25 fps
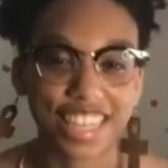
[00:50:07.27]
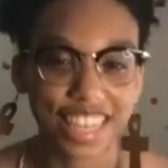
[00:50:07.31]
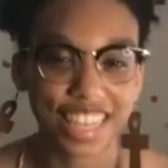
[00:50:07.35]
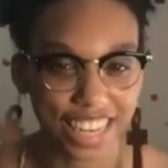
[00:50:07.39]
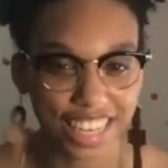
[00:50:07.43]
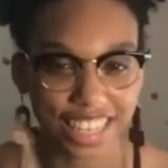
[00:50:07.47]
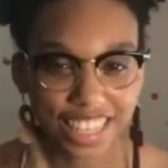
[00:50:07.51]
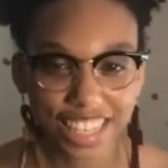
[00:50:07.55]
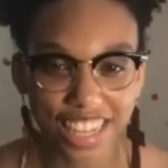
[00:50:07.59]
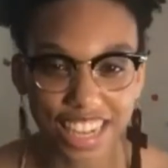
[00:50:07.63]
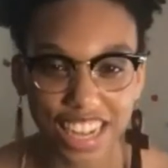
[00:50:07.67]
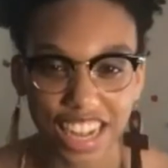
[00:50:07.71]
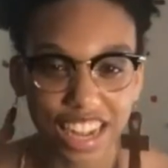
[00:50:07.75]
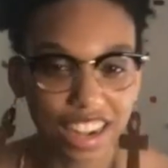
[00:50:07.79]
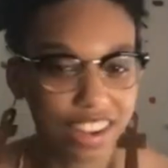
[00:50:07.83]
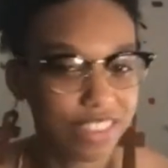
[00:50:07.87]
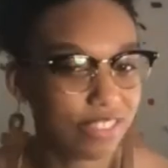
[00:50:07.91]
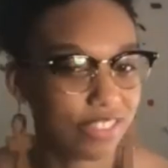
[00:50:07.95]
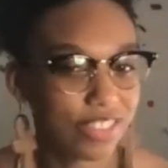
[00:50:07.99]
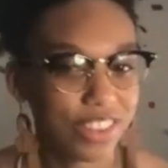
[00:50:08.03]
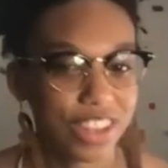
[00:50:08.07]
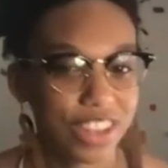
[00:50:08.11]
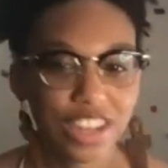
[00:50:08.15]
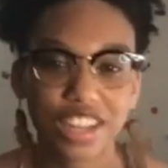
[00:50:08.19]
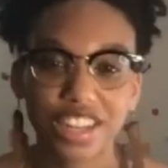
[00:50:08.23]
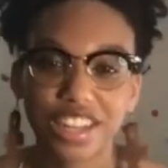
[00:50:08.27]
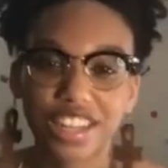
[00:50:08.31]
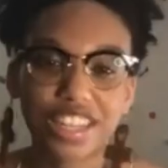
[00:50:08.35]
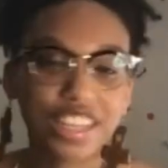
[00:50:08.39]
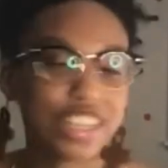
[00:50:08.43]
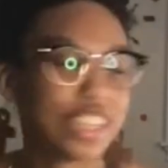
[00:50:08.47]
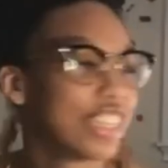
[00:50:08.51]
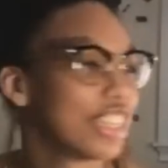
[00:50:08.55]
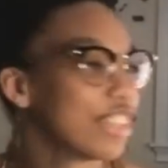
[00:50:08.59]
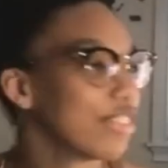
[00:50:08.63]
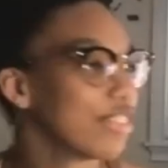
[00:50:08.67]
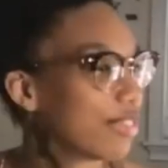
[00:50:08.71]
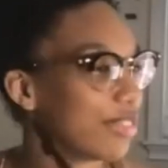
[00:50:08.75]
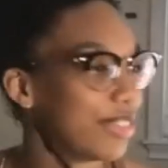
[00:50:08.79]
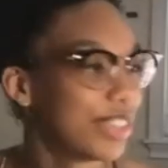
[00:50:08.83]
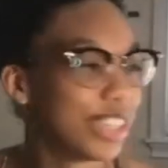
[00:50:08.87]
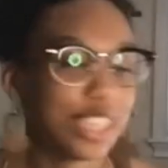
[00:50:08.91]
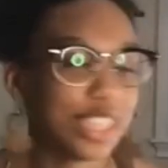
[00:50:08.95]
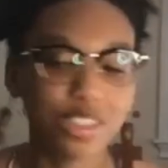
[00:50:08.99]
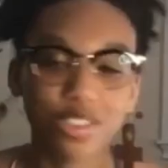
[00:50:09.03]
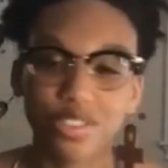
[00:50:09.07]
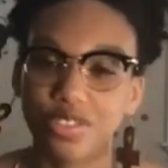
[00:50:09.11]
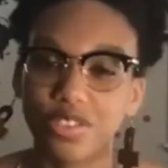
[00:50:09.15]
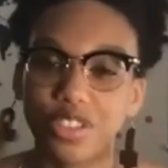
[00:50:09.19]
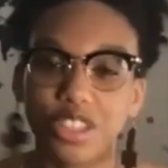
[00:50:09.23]
Like
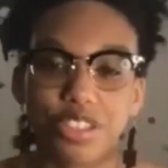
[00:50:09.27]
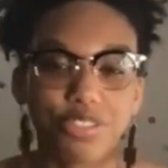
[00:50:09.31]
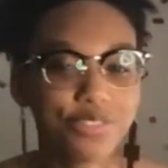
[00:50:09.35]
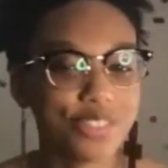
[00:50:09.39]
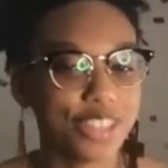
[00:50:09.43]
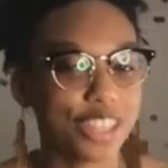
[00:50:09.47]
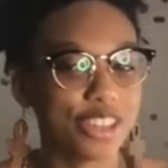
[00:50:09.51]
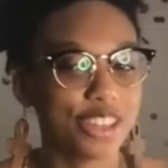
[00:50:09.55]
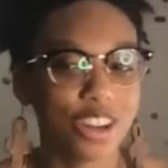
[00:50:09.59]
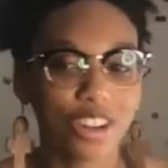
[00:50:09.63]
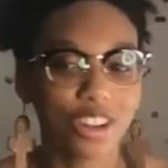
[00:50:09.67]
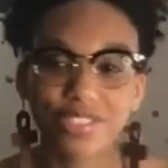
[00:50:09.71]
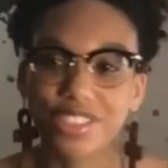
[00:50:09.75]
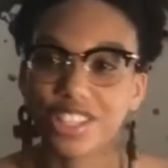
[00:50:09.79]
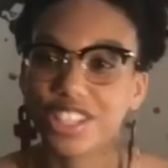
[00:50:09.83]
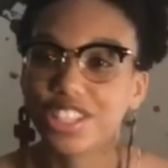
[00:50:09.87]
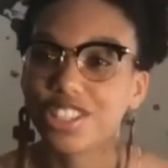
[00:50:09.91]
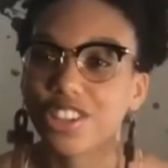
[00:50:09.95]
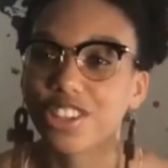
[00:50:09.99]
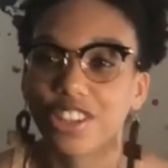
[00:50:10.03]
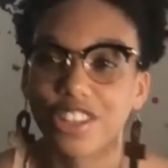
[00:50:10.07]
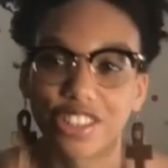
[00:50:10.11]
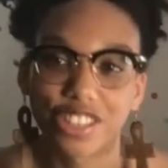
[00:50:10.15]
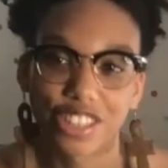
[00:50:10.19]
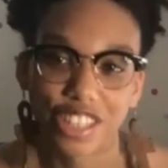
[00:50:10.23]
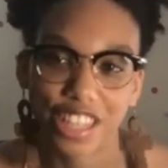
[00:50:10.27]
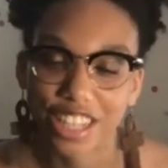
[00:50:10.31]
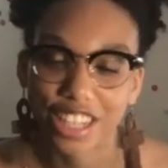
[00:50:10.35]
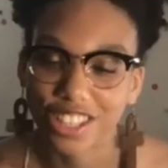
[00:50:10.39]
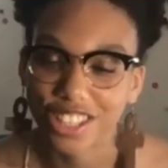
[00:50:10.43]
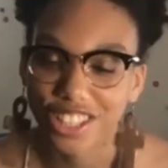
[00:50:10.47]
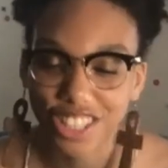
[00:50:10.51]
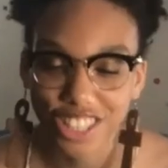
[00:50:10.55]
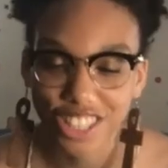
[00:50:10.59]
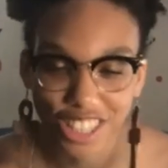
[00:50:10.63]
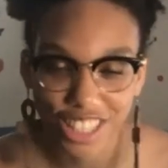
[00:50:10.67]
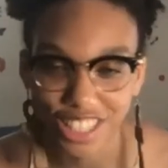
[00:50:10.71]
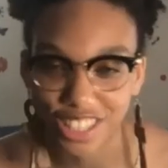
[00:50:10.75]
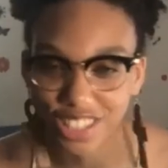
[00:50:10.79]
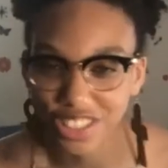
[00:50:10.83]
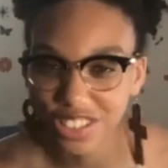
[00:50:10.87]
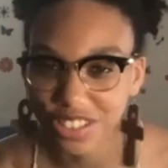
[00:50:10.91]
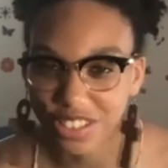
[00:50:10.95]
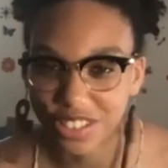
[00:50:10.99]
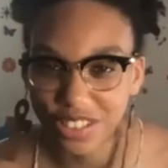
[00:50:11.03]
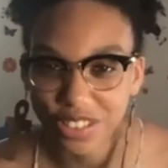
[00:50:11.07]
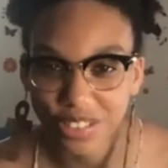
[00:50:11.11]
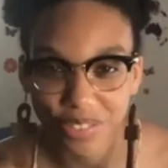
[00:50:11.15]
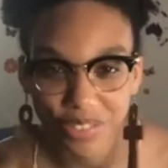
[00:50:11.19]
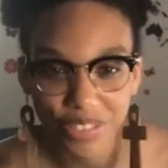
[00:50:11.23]
we feed off each other's energy.
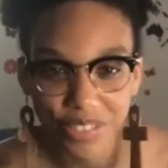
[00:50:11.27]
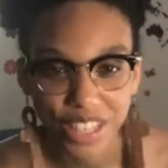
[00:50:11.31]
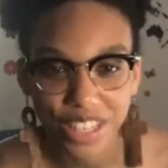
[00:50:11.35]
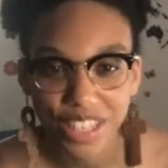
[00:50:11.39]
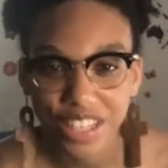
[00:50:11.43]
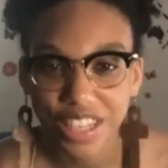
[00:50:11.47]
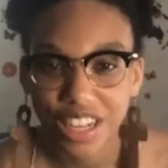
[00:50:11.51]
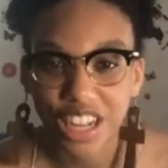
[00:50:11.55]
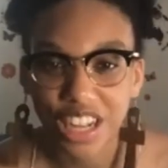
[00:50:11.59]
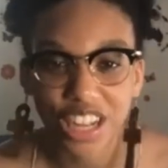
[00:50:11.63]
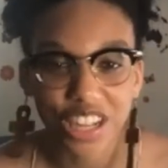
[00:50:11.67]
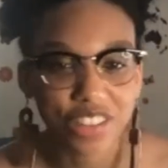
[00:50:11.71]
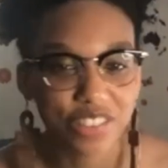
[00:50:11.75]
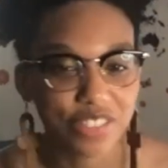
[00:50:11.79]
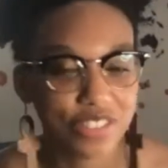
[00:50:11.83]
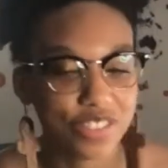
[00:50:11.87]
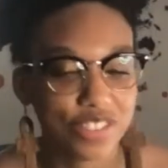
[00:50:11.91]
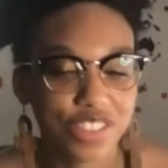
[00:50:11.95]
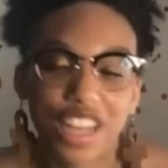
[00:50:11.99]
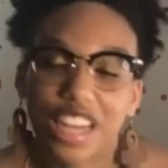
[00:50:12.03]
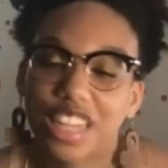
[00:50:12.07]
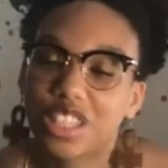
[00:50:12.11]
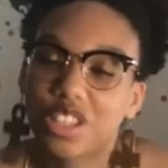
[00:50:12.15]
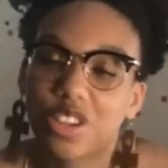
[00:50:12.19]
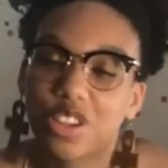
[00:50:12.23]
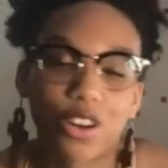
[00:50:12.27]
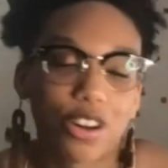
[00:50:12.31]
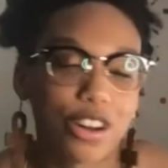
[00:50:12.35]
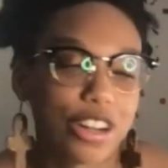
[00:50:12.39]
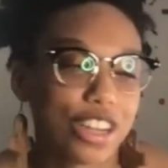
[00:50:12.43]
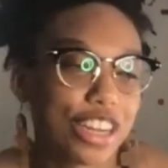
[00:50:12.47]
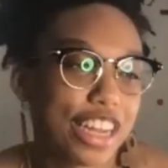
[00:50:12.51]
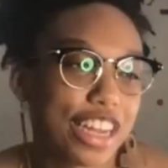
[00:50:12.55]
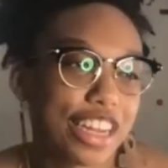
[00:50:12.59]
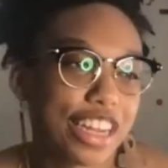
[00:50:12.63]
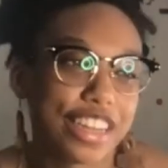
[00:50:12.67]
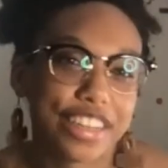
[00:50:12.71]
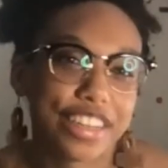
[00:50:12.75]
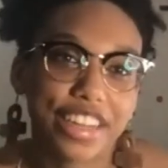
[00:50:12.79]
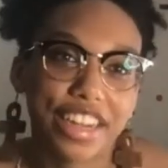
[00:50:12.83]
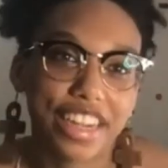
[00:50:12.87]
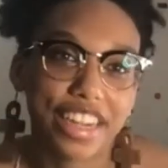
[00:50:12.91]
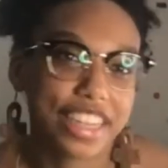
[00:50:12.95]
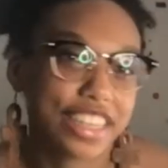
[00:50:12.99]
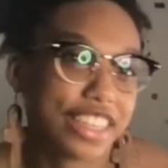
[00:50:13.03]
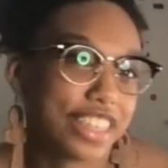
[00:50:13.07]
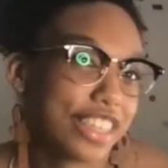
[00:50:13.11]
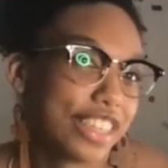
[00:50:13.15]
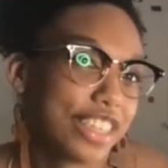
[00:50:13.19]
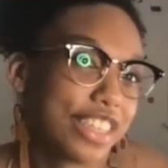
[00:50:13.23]
So that's all I
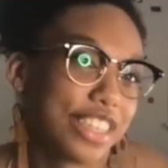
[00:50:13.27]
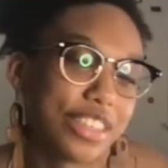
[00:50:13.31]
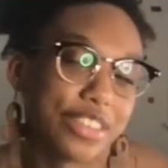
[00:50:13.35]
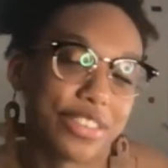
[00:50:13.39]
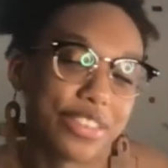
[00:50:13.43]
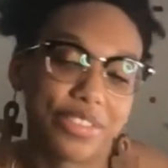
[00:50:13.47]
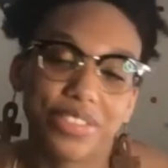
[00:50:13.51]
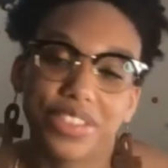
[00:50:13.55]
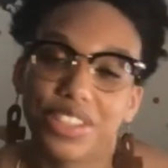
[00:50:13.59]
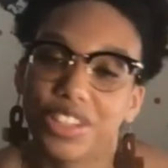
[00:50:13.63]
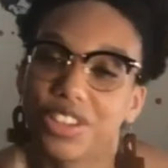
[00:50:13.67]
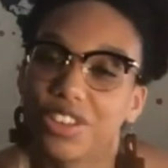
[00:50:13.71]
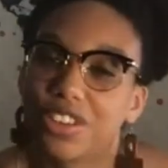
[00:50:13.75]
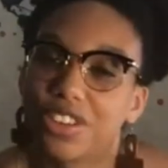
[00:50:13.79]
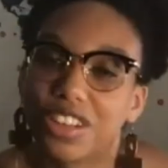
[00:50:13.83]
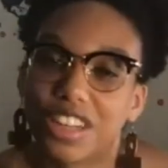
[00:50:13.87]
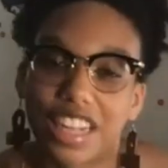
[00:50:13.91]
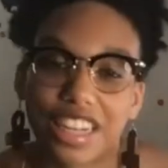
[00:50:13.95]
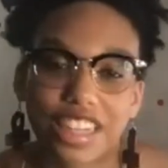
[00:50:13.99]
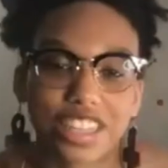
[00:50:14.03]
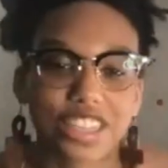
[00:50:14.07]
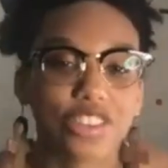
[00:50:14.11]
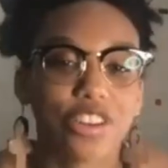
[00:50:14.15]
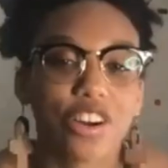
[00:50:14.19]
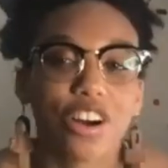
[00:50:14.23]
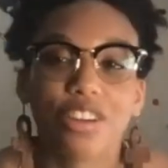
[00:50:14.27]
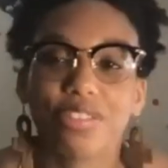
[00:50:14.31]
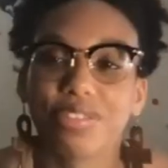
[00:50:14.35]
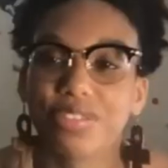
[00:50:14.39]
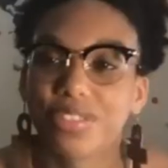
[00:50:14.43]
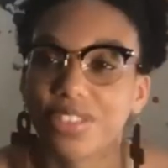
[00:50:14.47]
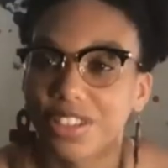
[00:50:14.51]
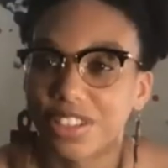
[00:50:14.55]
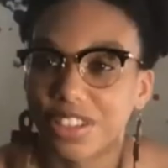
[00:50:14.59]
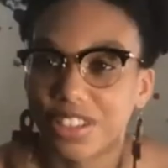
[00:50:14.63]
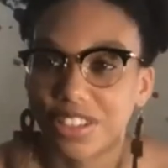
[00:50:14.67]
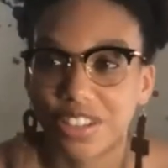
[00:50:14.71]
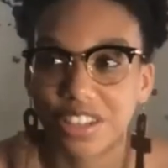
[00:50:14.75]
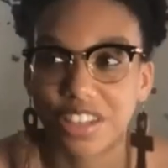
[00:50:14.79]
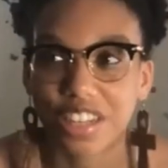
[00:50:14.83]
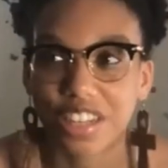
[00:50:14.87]
could give and all I could offer.